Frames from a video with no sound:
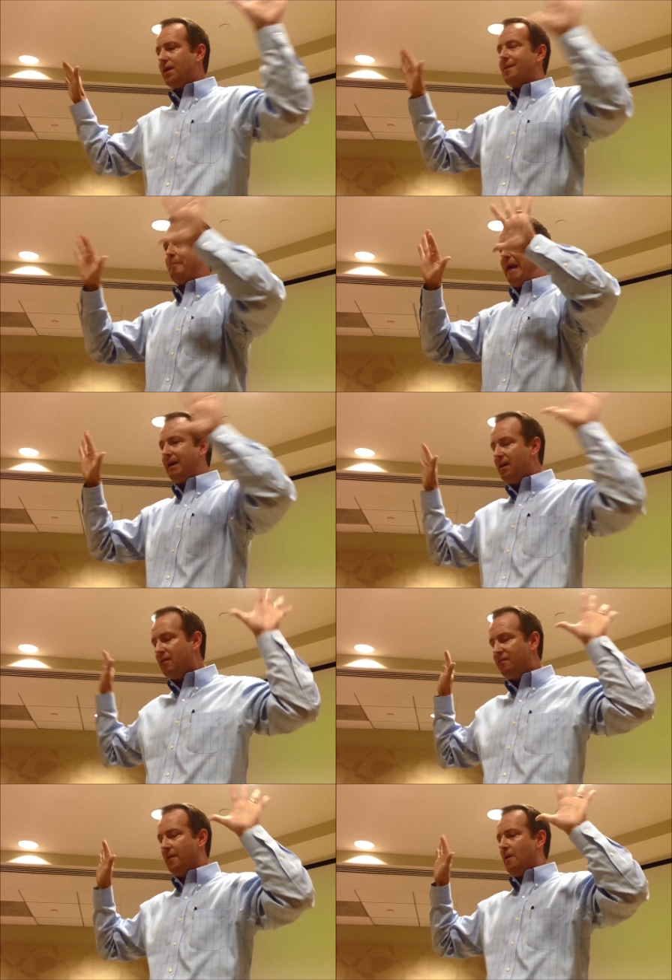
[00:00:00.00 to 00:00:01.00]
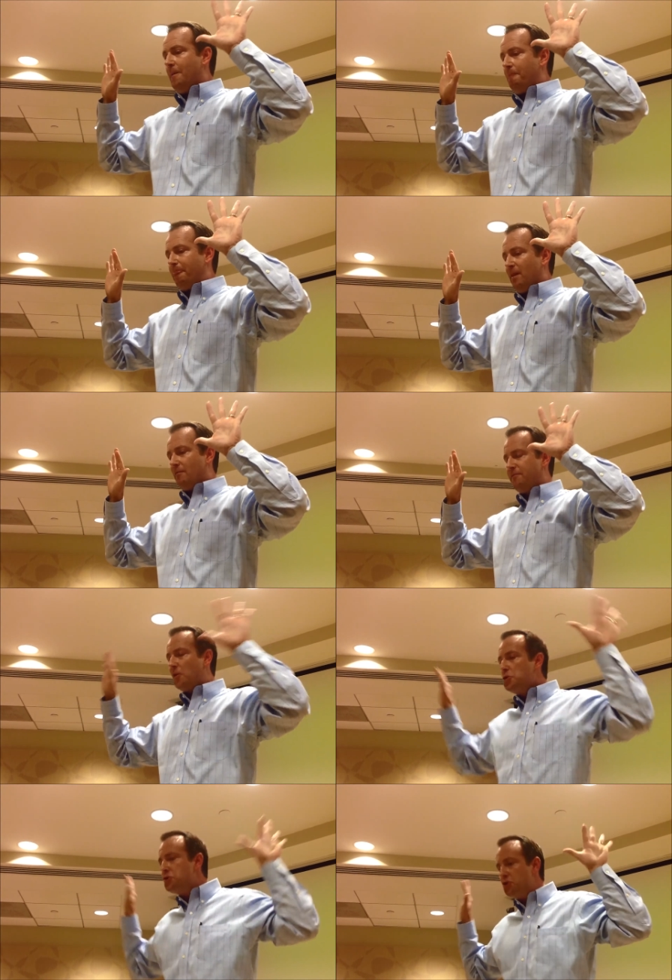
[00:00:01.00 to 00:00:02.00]
competitive
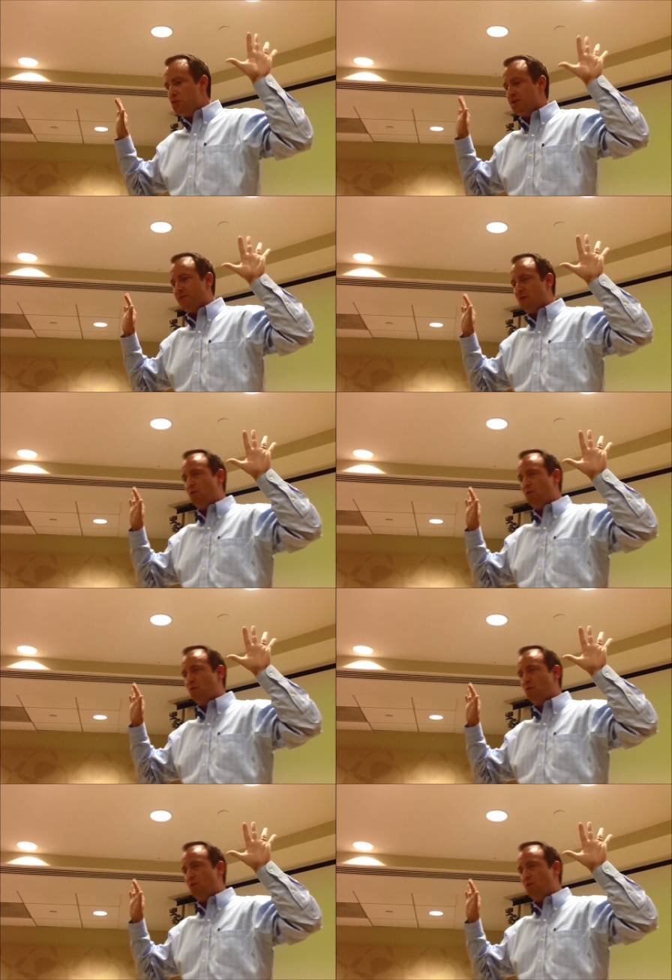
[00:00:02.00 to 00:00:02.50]
virtues, if you